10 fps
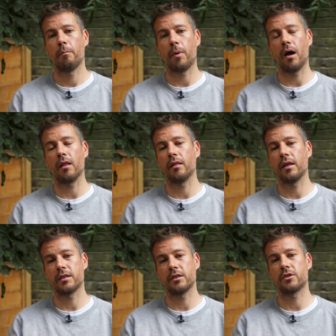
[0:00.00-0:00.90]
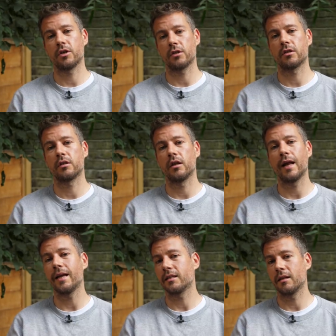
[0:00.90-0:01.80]
but this is just the
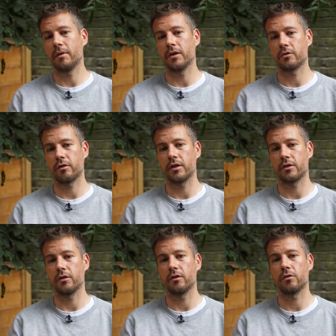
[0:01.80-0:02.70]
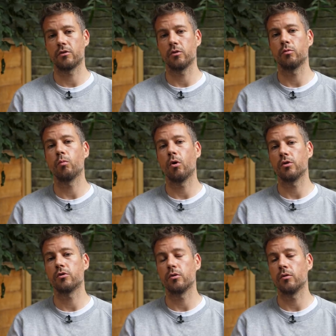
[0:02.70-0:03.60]
latest administration to
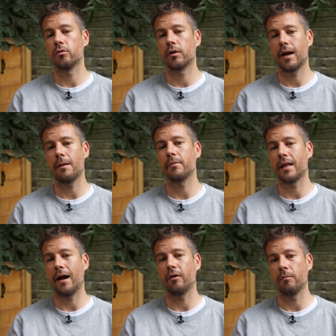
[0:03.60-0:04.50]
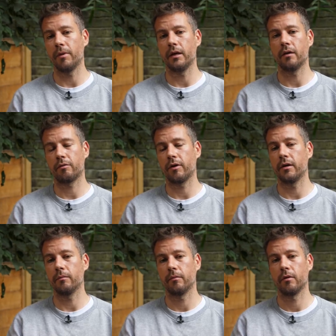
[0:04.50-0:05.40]
want to clamp down on media freedom.